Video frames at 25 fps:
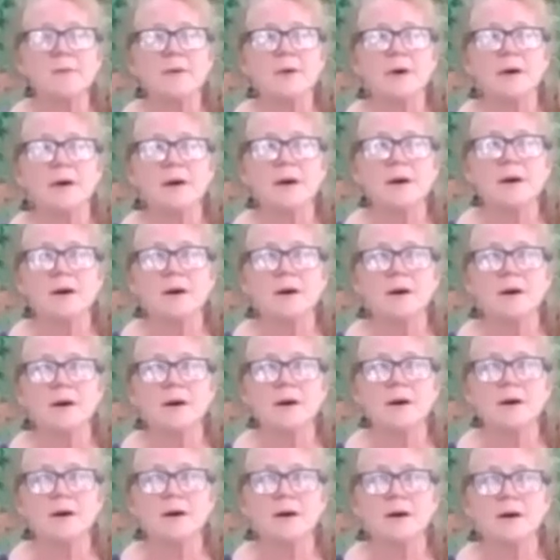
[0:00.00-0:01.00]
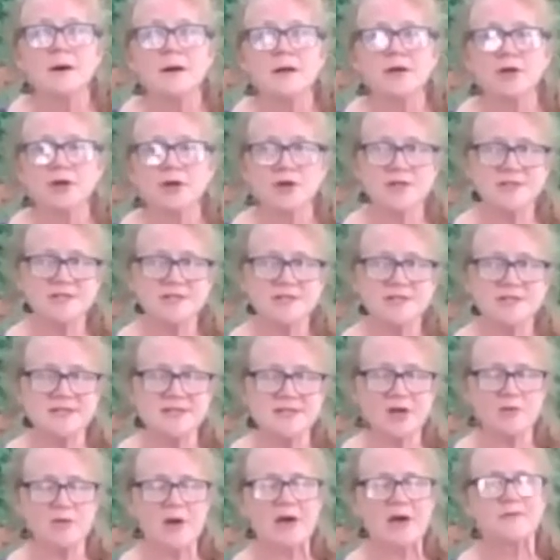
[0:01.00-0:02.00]
I'm gonna stick around, and if You're somebody
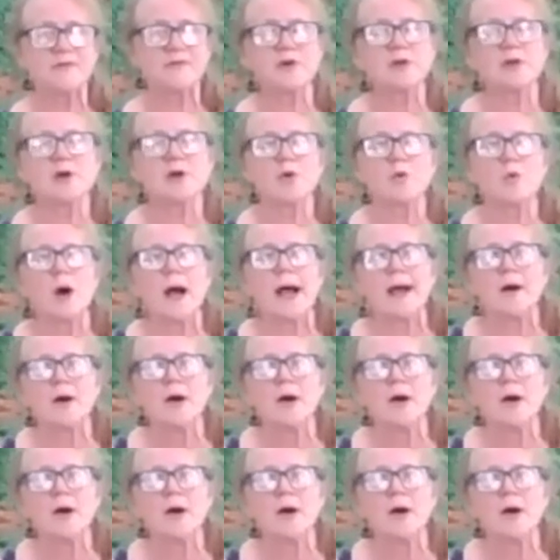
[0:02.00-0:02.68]
comes in, I have to